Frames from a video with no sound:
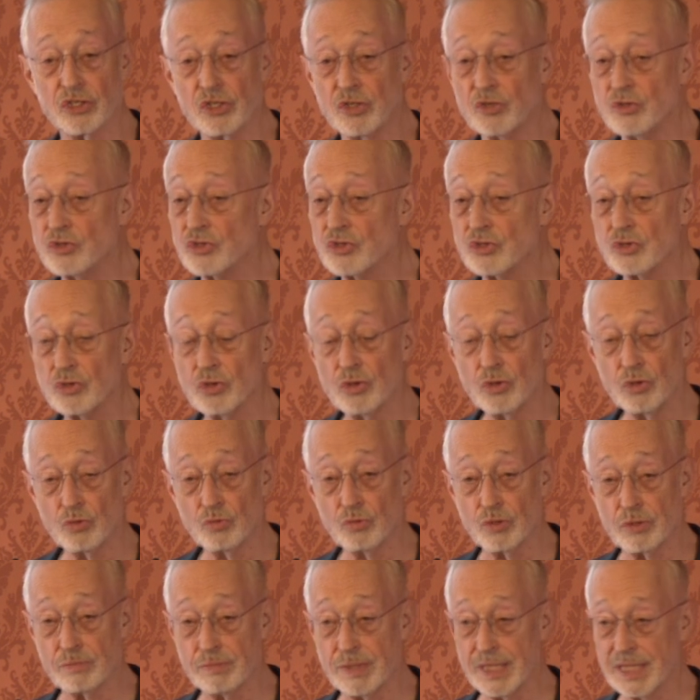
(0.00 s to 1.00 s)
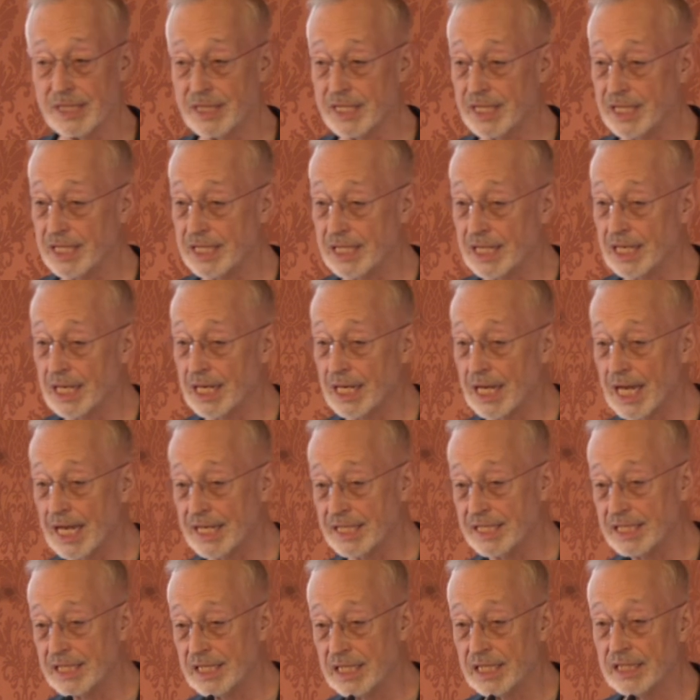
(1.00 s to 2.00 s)
use, would be the
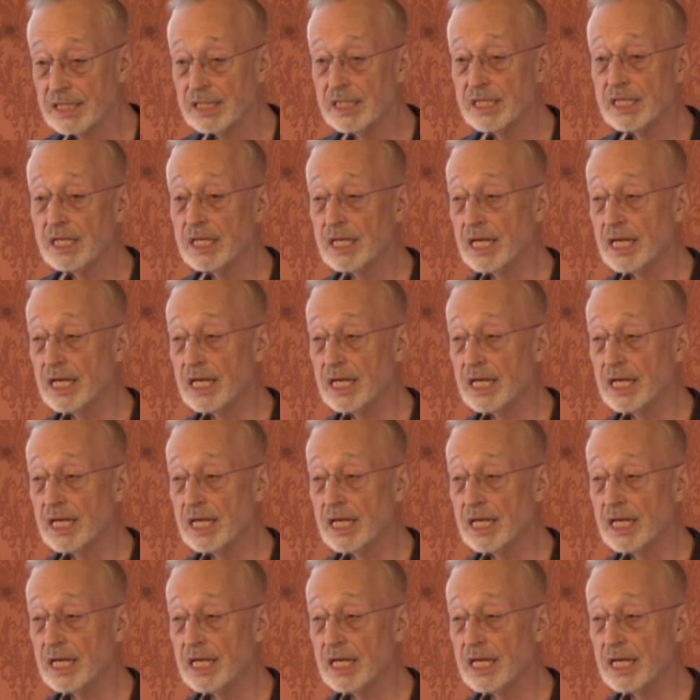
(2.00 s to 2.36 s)
idea.